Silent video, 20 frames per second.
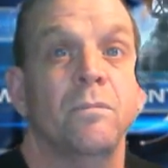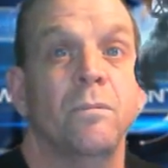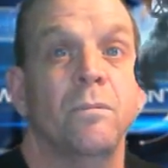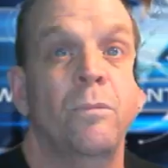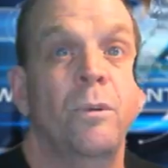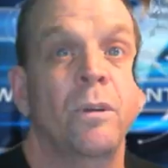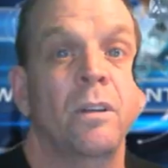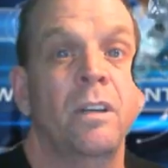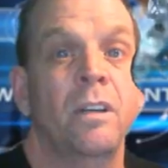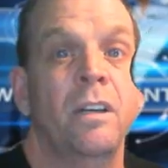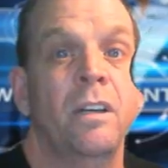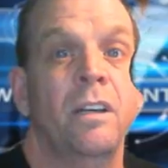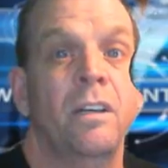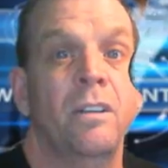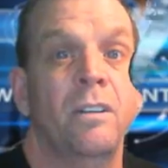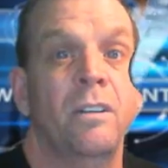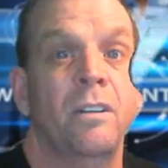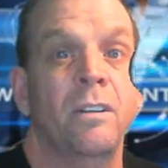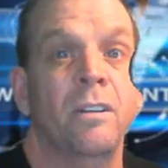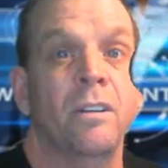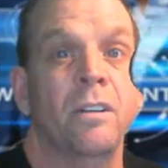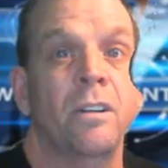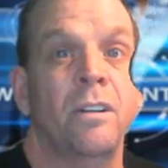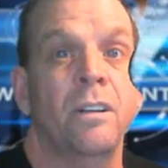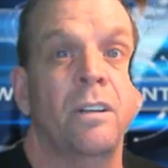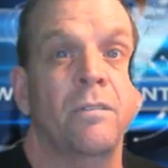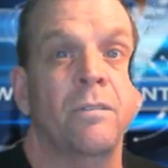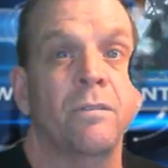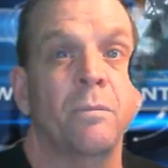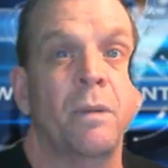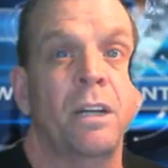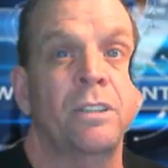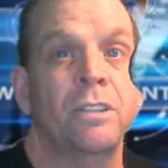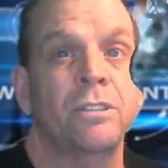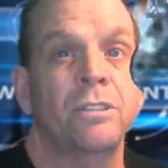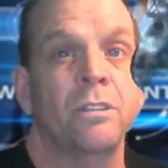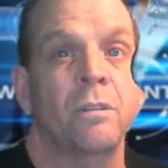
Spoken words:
really good information